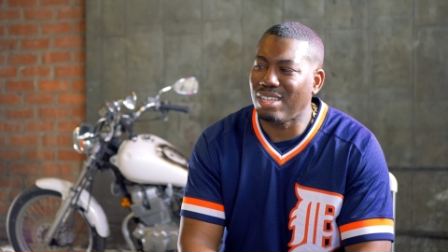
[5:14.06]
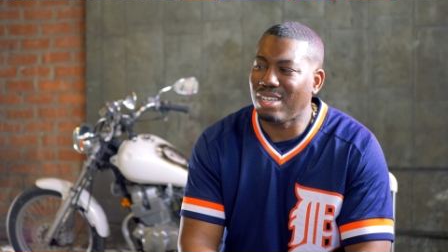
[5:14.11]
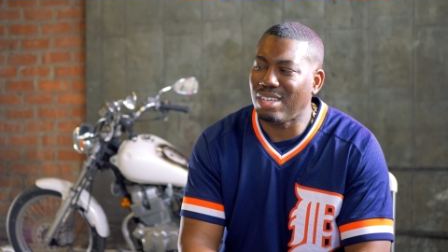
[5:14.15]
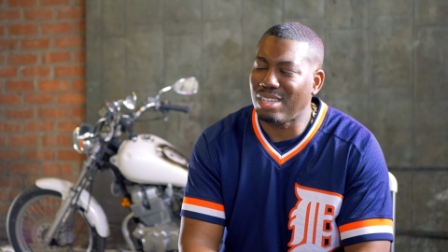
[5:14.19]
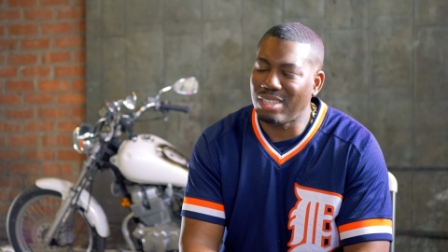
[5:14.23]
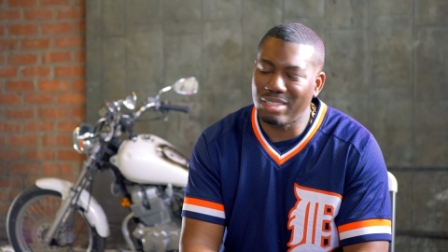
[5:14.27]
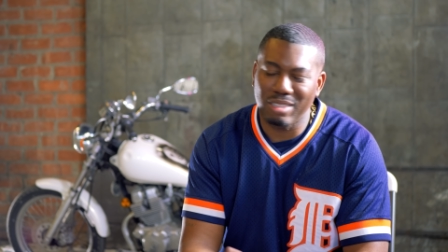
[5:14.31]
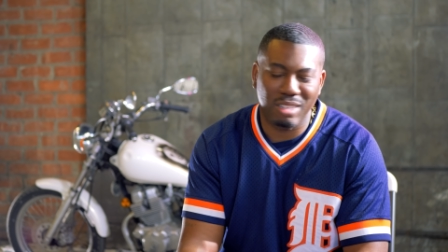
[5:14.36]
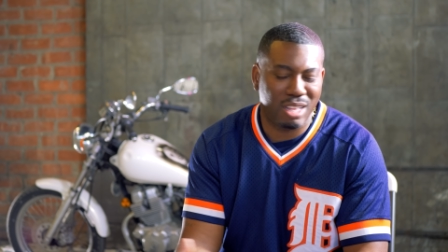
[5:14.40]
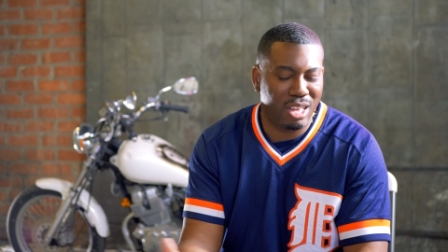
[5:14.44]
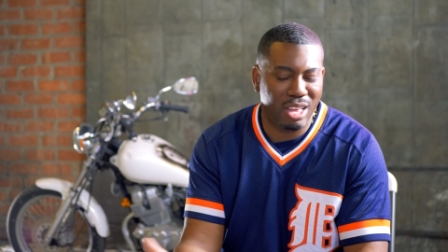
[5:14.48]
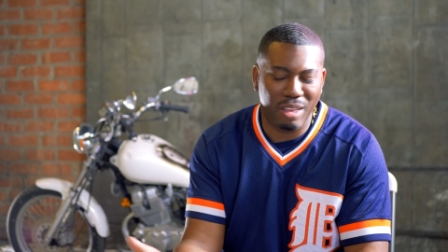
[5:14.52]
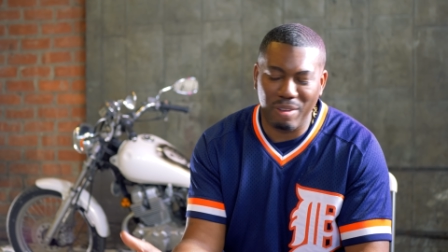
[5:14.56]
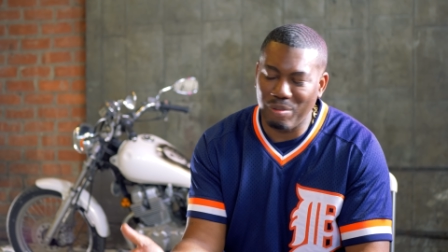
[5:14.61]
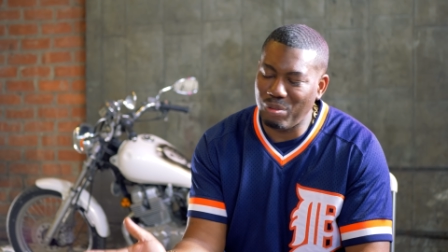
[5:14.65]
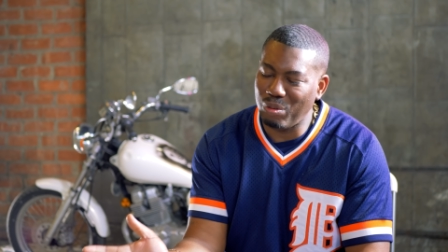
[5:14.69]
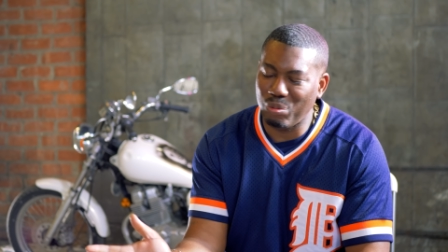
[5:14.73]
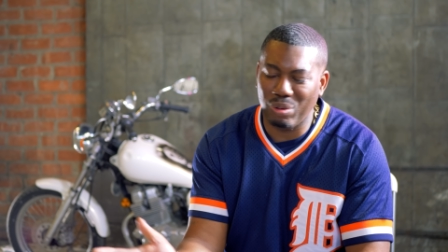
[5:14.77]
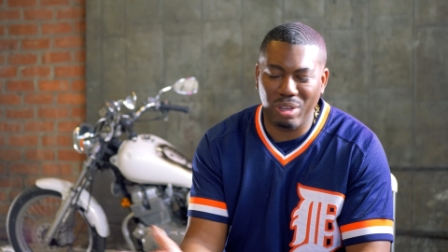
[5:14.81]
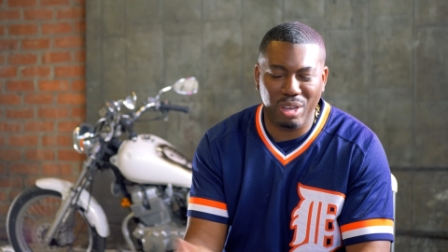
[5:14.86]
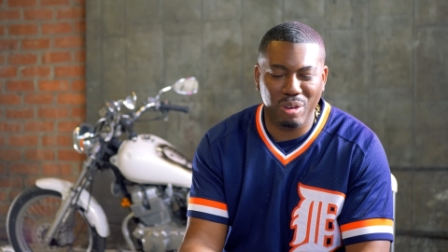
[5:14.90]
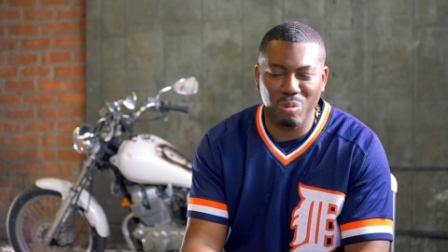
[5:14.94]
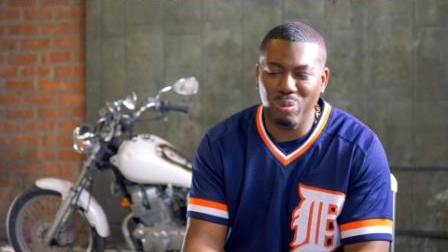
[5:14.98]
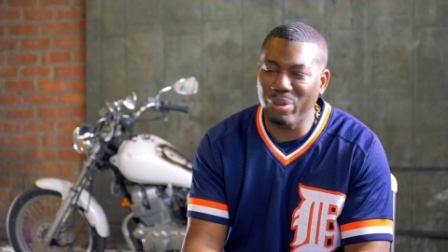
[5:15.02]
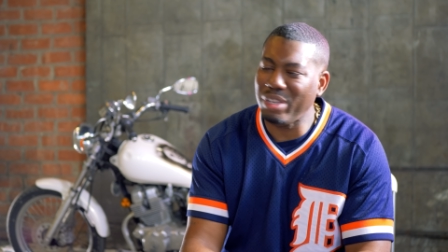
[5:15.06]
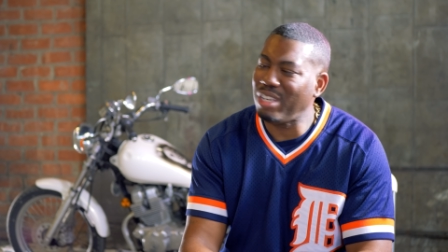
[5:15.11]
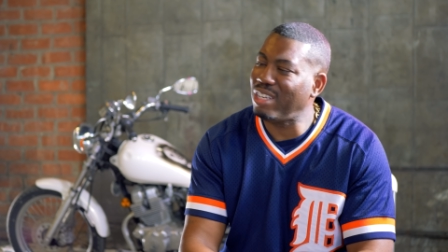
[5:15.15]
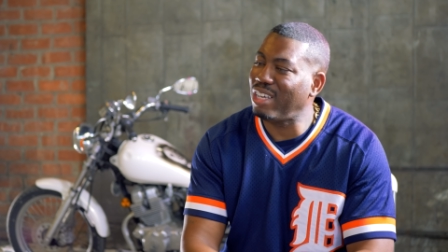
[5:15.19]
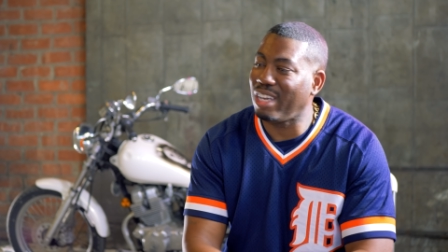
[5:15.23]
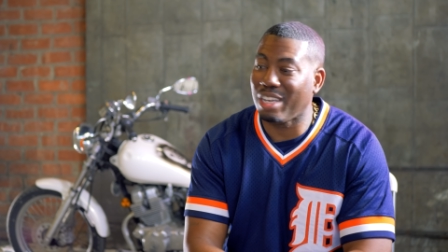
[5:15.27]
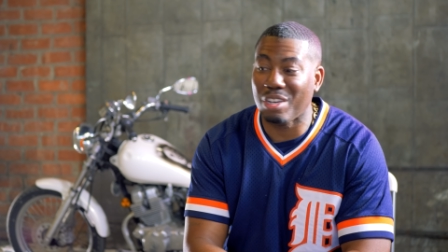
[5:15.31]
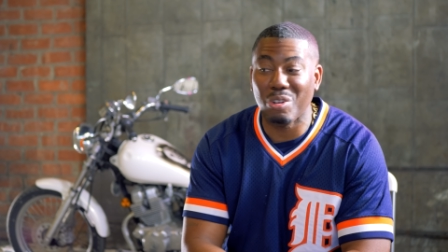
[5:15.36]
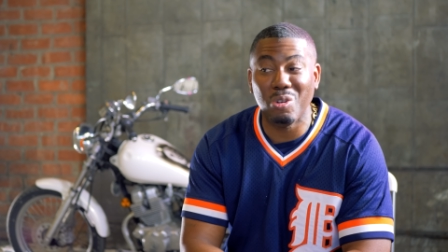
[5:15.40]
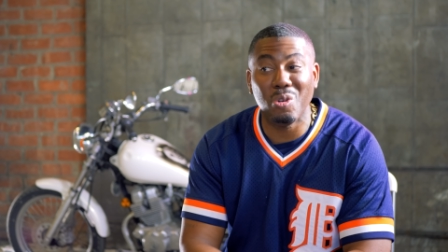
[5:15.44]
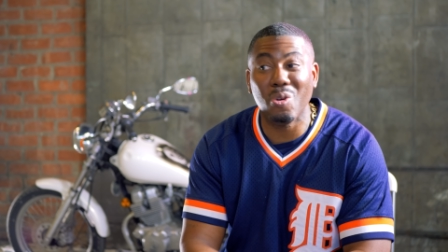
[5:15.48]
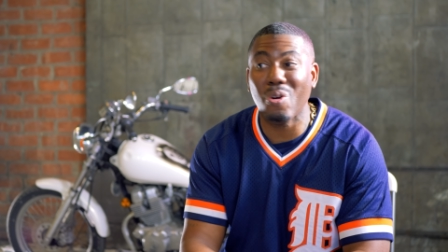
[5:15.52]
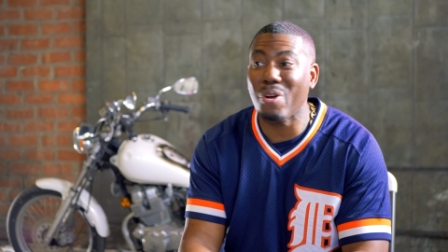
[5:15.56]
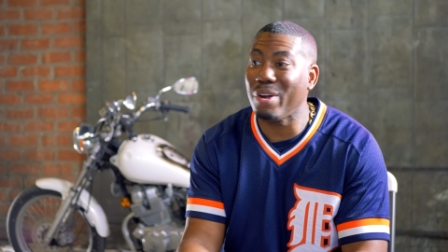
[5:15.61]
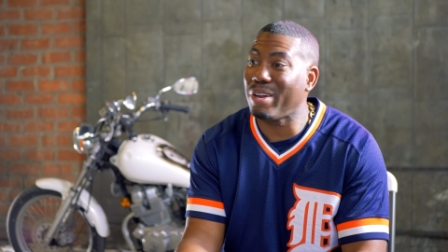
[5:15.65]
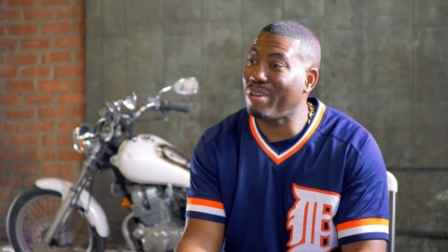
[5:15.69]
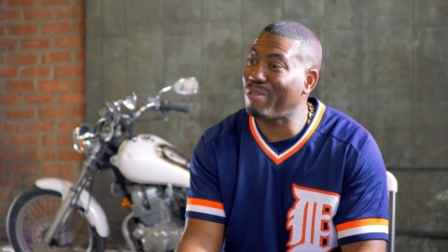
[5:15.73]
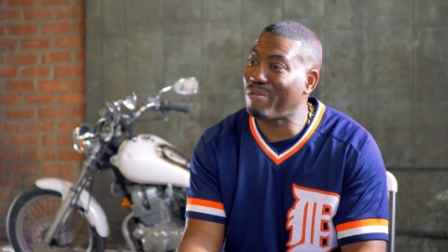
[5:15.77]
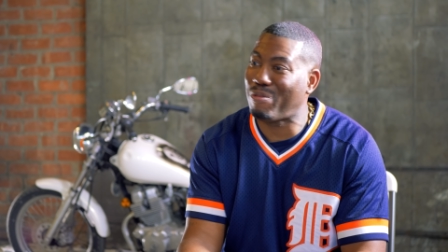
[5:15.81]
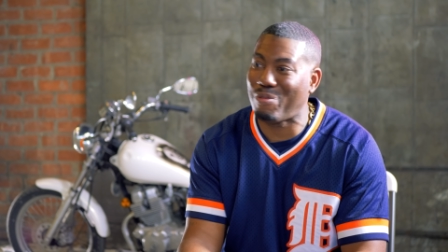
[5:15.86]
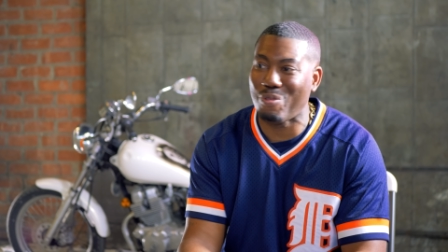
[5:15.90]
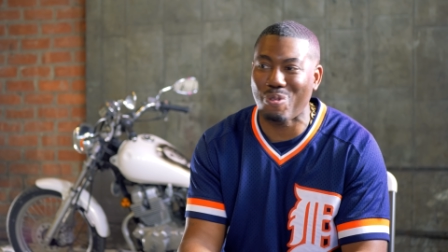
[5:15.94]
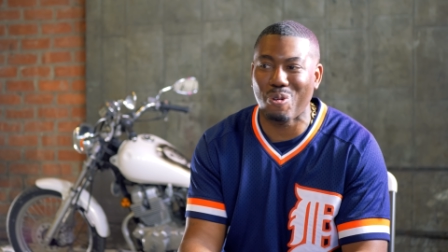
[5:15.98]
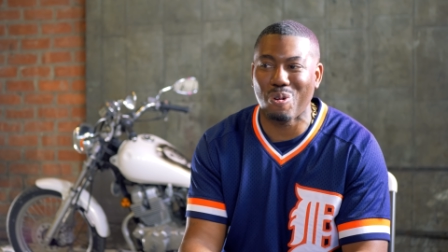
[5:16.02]
And we ignored
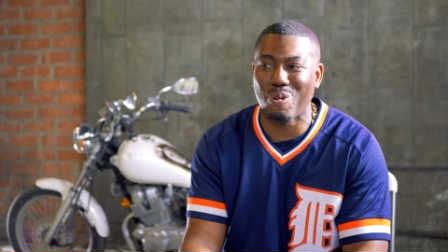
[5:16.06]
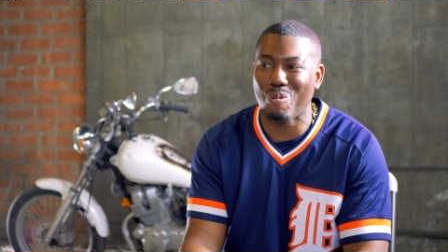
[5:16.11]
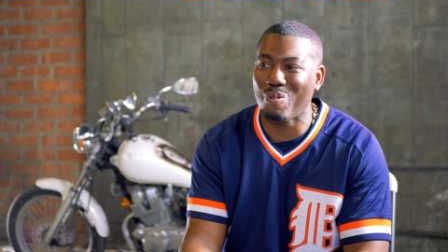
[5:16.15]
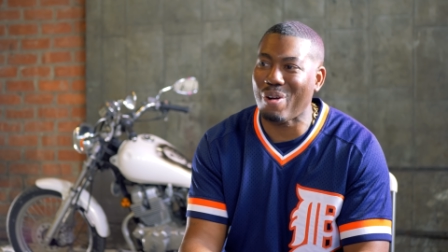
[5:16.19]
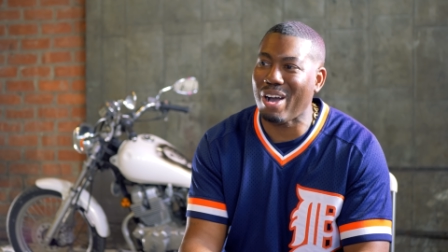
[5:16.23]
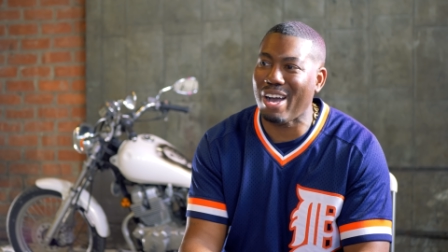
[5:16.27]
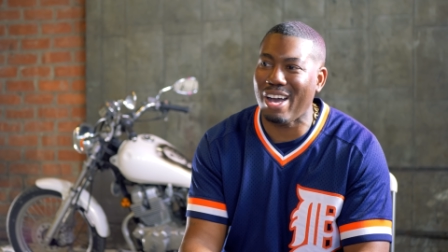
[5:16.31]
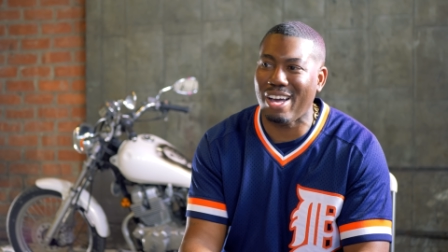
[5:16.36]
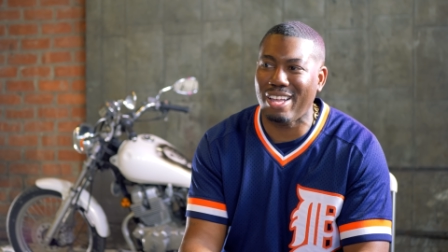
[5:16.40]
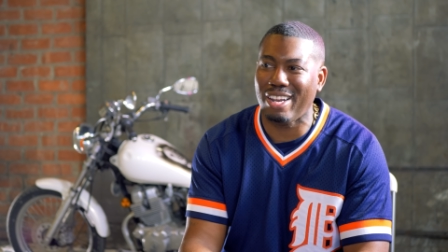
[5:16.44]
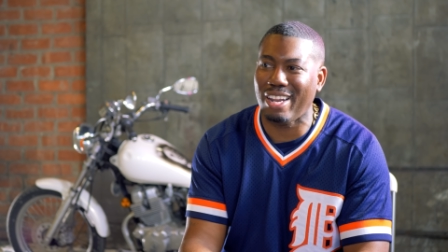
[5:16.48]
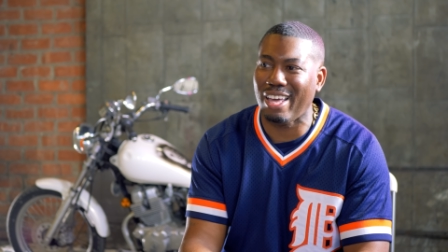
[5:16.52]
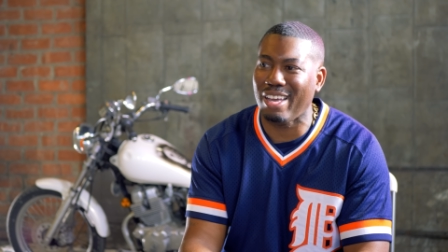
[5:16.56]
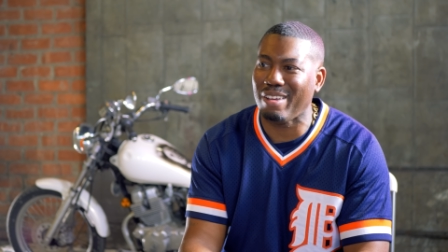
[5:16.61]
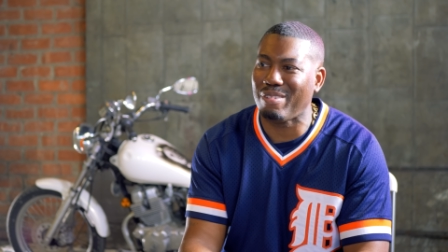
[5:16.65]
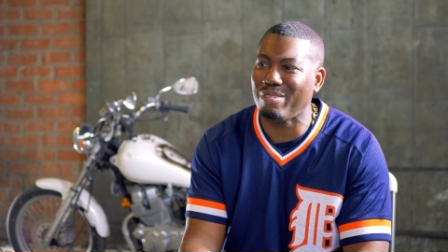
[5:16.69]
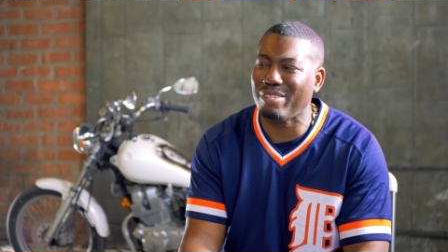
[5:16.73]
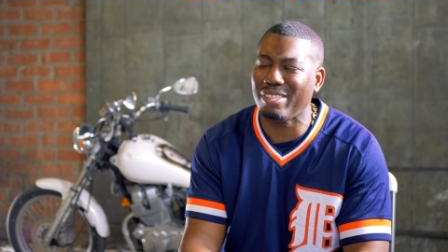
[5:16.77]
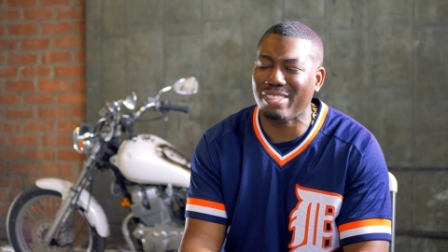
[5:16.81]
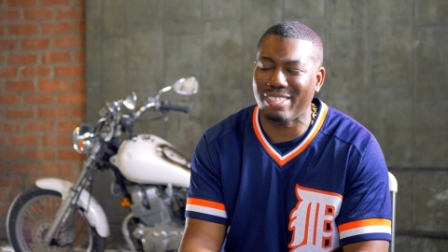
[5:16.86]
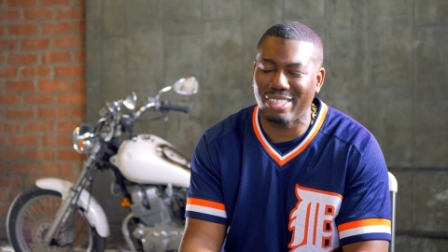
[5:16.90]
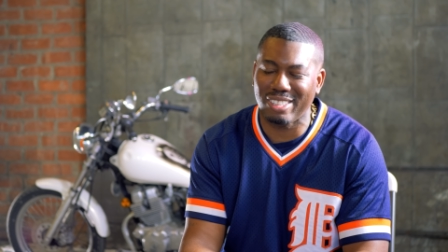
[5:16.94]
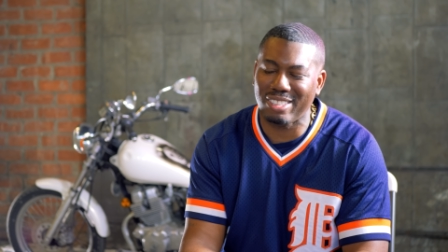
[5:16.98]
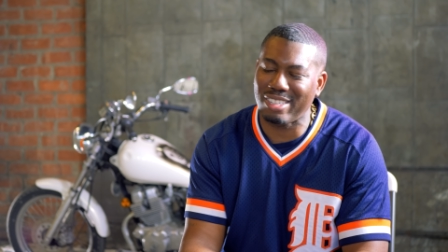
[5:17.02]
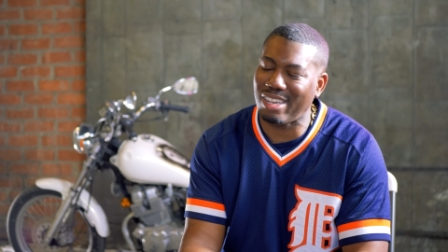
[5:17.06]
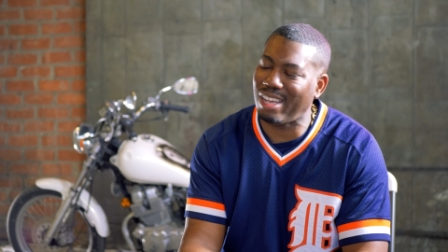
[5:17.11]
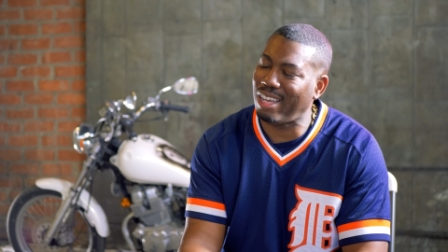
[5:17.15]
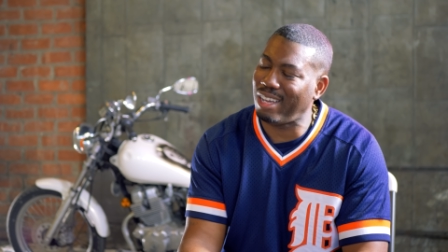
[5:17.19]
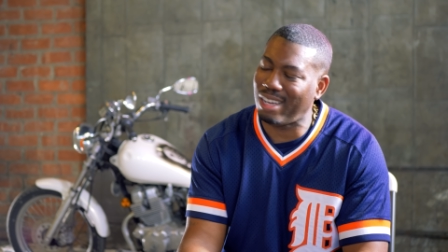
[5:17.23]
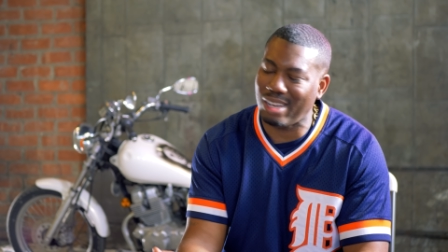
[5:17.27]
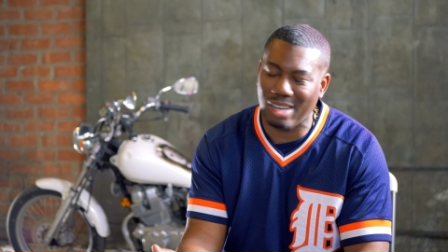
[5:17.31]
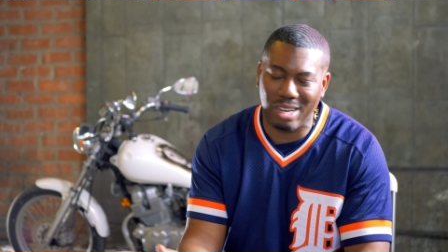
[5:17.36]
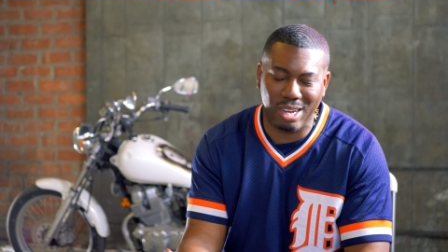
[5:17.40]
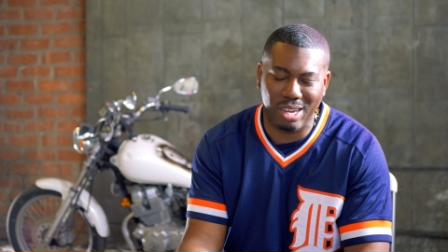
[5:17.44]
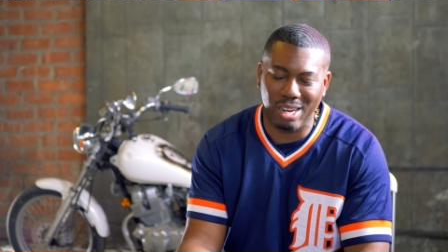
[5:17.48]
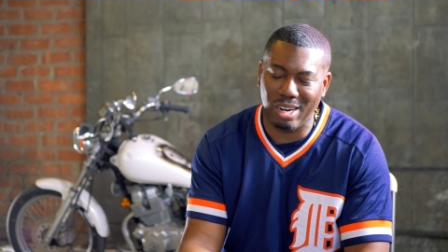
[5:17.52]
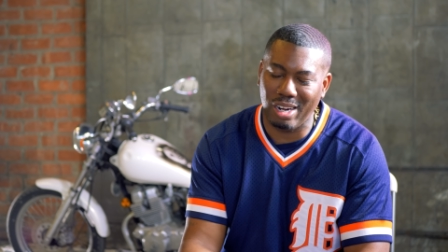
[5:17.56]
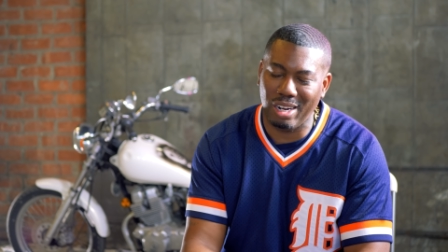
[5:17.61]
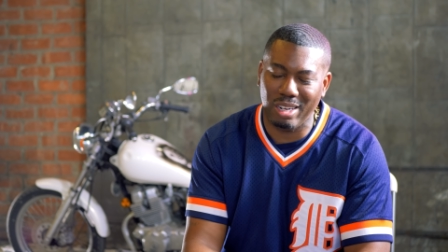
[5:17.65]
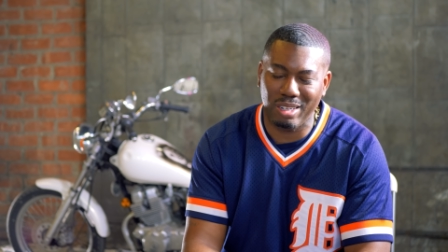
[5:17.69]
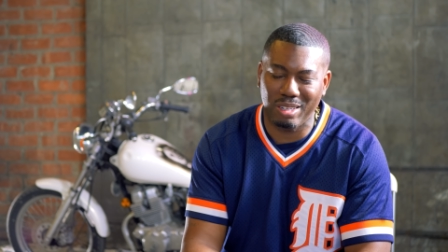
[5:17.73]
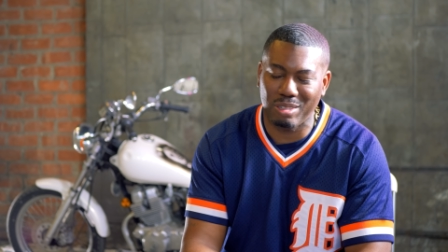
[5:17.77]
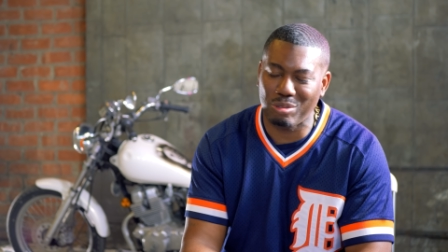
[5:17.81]
it for a while. Like, we were just like, all right.